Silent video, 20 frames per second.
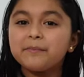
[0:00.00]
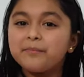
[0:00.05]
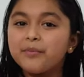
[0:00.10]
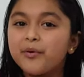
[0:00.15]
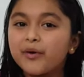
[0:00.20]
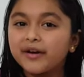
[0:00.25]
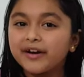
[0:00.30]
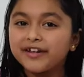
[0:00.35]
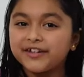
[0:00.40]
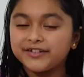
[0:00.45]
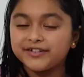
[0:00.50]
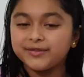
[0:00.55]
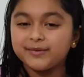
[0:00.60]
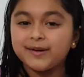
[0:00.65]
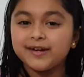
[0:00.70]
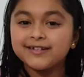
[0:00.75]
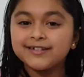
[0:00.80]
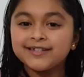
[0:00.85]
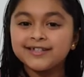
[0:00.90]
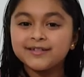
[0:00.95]
important to
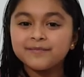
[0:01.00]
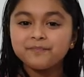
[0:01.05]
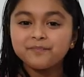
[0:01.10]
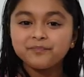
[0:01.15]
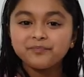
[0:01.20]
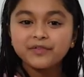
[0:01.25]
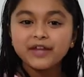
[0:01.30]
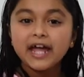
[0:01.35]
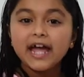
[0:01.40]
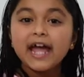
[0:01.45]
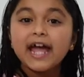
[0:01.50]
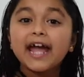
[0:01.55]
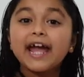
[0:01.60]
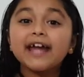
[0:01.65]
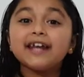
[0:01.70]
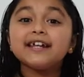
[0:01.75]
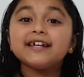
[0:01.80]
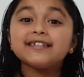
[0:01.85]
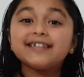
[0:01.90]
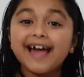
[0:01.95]
us. And
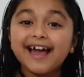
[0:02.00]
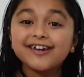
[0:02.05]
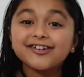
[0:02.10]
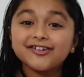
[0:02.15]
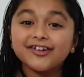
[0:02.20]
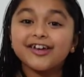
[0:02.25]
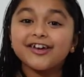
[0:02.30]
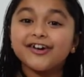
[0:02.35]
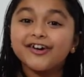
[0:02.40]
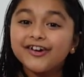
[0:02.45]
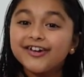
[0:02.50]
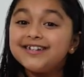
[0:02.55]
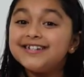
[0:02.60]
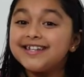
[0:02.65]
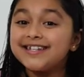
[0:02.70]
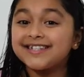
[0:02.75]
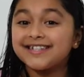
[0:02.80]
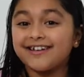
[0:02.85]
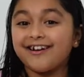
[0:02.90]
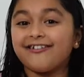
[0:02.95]
it's actually a good
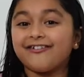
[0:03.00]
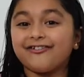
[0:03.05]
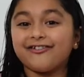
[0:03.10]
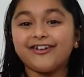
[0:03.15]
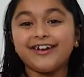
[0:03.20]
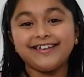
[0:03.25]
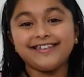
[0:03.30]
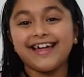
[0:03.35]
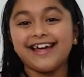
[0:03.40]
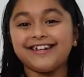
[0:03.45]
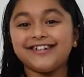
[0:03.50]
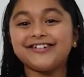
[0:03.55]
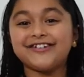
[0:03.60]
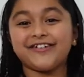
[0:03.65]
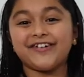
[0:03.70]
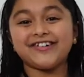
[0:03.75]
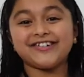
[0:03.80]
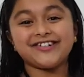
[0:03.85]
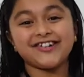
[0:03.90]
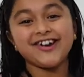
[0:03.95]
discovery that
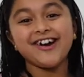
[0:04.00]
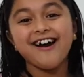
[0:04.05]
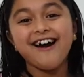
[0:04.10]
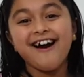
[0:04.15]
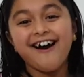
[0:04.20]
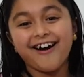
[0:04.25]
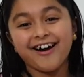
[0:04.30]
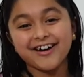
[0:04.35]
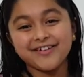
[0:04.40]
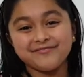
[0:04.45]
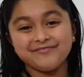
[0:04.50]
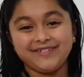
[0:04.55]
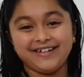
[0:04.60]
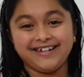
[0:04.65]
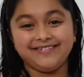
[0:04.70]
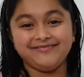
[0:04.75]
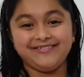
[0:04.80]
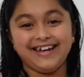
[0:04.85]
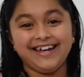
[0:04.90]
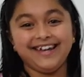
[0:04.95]
George
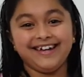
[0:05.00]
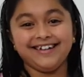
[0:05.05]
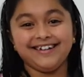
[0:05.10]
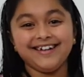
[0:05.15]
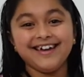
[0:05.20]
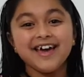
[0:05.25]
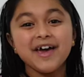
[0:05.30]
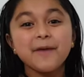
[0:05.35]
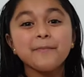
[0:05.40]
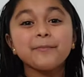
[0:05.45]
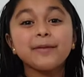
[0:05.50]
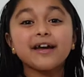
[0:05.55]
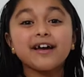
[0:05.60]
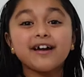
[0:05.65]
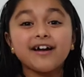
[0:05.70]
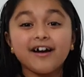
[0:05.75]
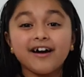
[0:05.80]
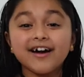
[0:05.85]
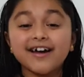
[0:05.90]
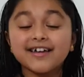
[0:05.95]
Hartman made
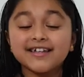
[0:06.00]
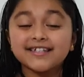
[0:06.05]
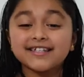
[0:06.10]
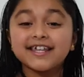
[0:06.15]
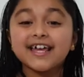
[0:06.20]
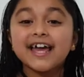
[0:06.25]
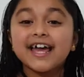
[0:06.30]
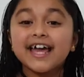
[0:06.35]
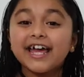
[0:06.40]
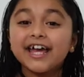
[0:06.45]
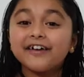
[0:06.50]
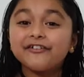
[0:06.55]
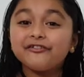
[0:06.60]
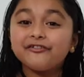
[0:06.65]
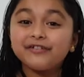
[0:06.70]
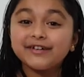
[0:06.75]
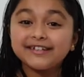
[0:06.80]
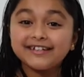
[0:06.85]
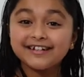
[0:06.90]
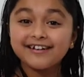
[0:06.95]
because if
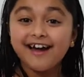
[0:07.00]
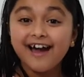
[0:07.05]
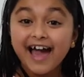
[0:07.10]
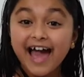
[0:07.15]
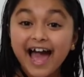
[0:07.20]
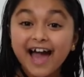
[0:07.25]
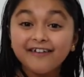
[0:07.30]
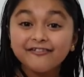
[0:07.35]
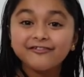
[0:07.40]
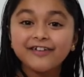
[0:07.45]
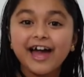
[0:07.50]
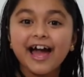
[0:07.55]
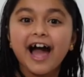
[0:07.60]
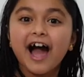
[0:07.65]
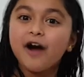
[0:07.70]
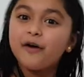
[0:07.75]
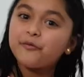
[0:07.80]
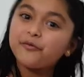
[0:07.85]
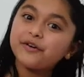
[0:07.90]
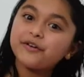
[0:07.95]
we did not have that,
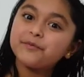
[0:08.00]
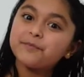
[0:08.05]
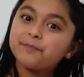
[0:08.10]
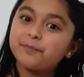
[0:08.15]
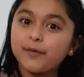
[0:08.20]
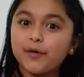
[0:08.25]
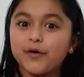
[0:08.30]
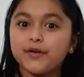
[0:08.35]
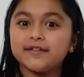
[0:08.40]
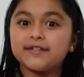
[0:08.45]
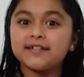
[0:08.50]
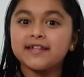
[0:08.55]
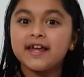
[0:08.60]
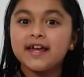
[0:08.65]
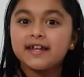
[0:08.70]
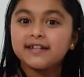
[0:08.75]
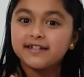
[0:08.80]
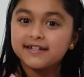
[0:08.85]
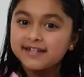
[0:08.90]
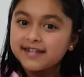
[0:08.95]
how would birds
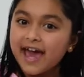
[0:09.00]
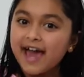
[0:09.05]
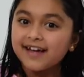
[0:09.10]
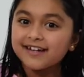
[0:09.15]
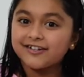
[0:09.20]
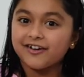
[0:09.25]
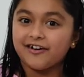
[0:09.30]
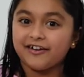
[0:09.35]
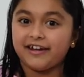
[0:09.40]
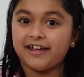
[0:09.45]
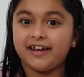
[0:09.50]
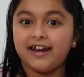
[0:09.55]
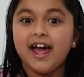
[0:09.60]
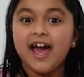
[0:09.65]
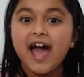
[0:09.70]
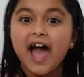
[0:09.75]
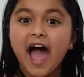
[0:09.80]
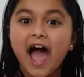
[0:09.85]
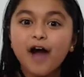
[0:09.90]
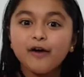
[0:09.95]
detect on it?
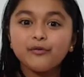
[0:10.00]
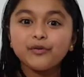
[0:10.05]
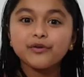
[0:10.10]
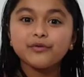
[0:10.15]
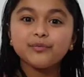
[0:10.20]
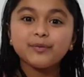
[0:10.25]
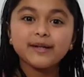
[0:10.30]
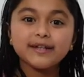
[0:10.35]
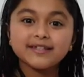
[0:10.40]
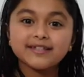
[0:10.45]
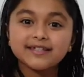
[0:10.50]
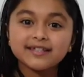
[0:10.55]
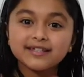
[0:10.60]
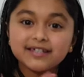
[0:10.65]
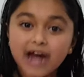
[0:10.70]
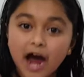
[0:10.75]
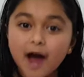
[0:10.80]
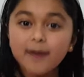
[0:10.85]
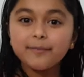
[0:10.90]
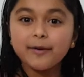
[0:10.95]
How would we
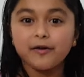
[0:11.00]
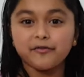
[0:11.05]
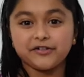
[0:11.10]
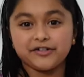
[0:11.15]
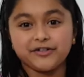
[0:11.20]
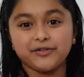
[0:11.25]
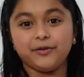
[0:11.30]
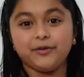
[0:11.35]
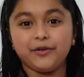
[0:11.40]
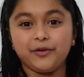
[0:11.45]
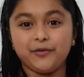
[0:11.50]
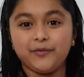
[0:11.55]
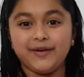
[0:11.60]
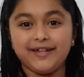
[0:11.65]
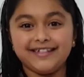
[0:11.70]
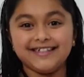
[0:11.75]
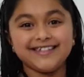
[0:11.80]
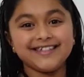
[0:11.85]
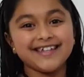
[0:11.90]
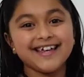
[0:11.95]
stop our solar
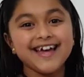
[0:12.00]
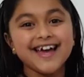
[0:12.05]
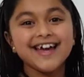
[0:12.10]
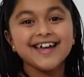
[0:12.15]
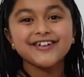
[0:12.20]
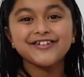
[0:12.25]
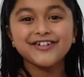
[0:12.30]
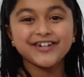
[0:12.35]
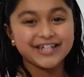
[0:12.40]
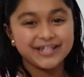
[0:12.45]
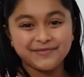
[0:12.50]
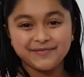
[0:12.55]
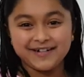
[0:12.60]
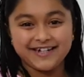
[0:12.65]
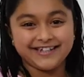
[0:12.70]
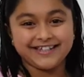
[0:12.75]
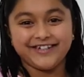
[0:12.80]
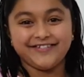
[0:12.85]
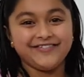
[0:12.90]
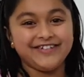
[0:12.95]
winds? Just
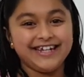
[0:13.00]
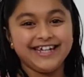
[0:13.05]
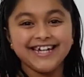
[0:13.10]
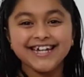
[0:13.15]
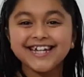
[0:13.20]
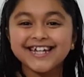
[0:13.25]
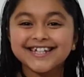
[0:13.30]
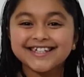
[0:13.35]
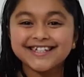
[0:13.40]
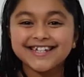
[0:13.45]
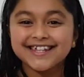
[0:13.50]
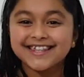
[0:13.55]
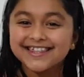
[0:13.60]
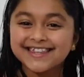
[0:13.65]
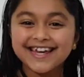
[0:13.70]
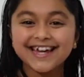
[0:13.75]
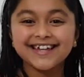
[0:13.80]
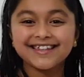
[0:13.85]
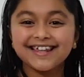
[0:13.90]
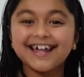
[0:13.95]
because of an easy
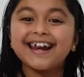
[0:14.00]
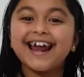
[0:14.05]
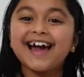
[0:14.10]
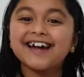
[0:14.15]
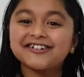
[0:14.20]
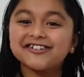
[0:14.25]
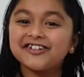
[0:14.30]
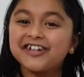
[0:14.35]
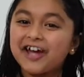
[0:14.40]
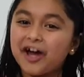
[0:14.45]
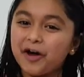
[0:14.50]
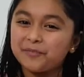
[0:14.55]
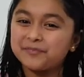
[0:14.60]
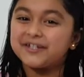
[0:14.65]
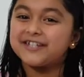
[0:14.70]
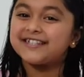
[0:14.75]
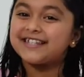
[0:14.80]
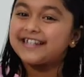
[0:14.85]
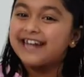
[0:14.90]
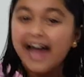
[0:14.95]
thing that actually helped
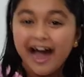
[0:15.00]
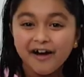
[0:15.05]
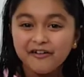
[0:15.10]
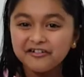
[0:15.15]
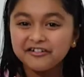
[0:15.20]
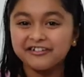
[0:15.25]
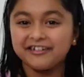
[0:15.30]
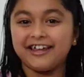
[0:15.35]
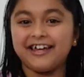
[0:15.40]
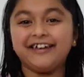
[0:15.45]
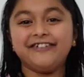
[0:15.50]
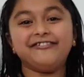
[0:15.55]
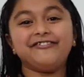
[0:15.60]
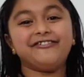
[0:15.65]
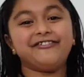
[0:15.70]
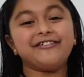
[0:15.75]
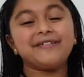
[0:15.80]
us in our life.